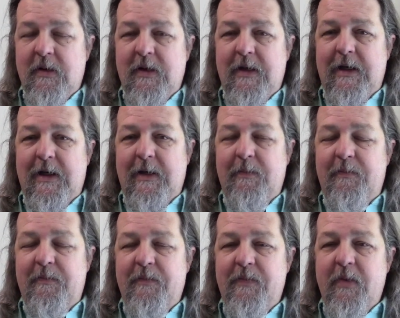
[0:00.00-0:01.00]
Um,
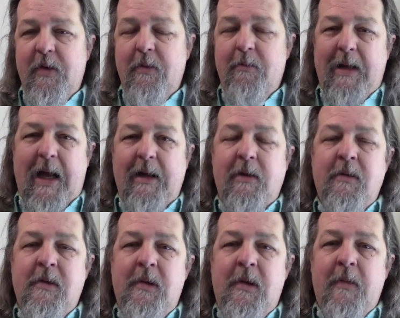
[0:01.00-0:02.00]
but
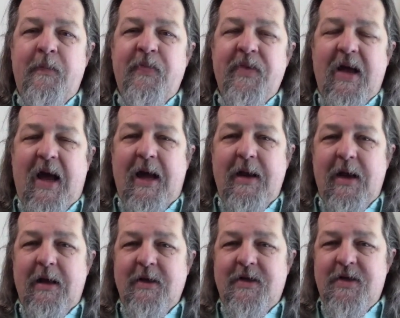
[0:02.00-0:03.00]
I
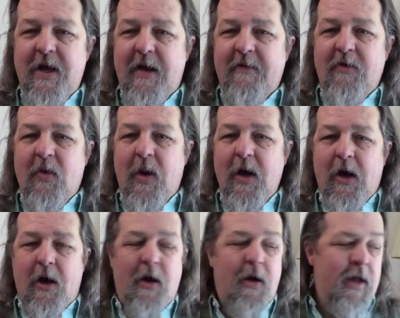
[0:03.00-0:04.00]
instead of going
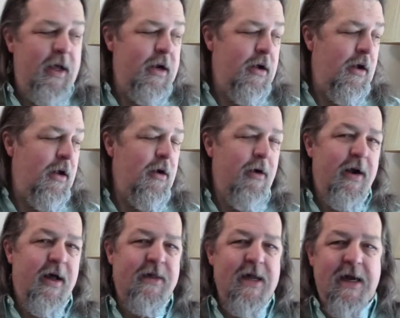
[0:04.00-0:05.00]
all in, all or
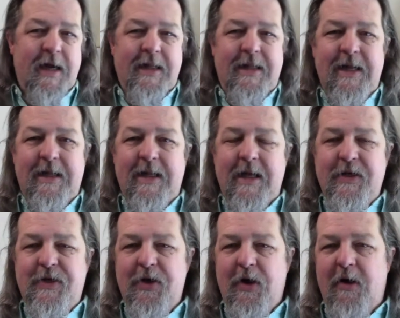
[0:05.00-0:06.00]
nothing, I think they
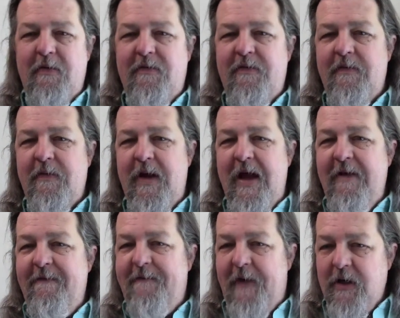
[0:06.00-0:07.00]
serve a
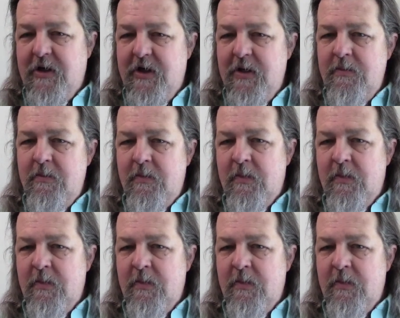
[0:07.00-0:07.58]
function.